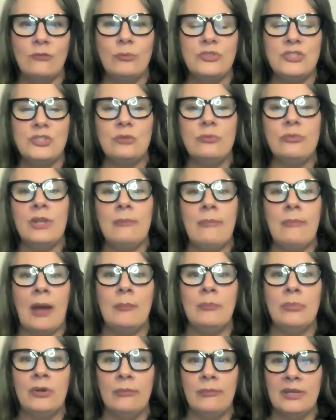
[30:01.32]
And to
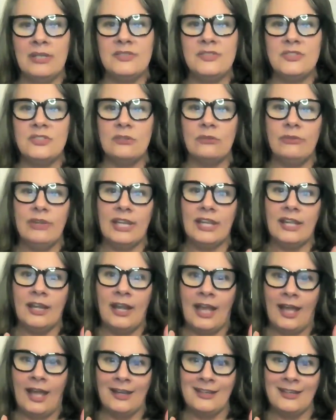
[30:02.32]
remember means to
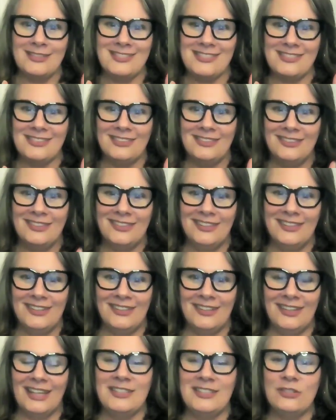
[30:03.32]
reconnect.
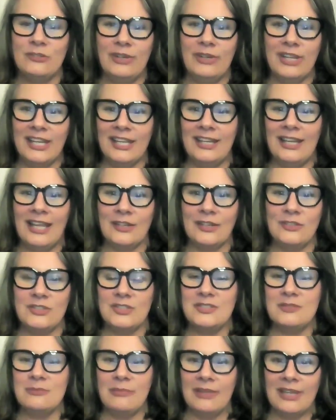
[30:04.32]
And to reconnect
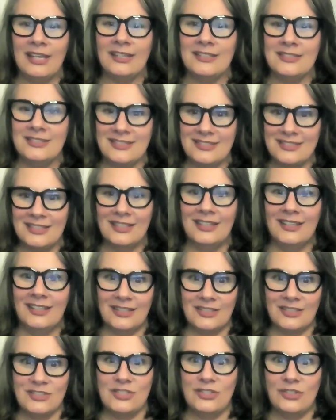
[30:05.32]
just means
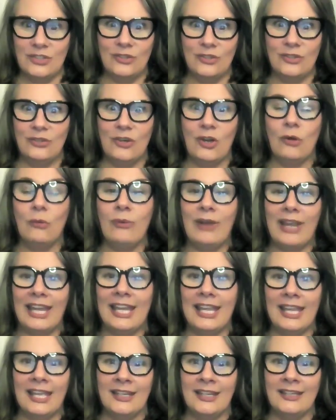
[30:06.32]
to
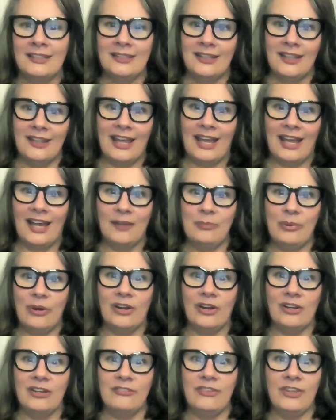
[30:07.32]
awaken that
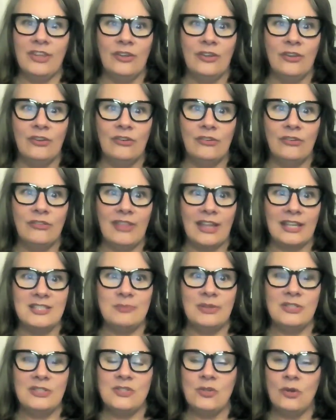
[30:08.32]
part of you that's
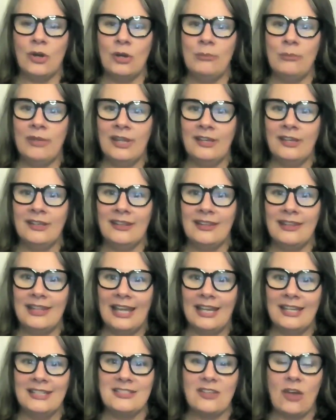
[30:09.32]
been dormant,
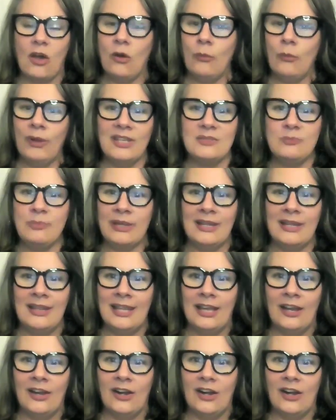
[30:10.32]
that's always been
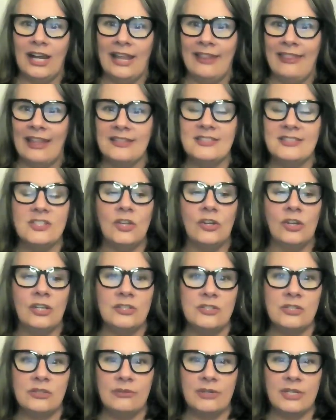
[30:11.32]
there. And that's your
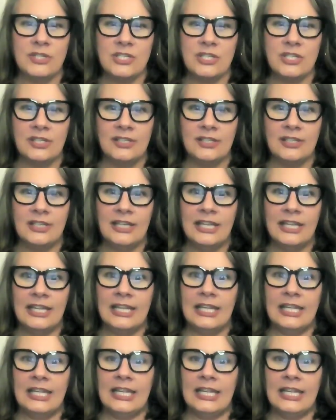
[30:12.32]
intuition.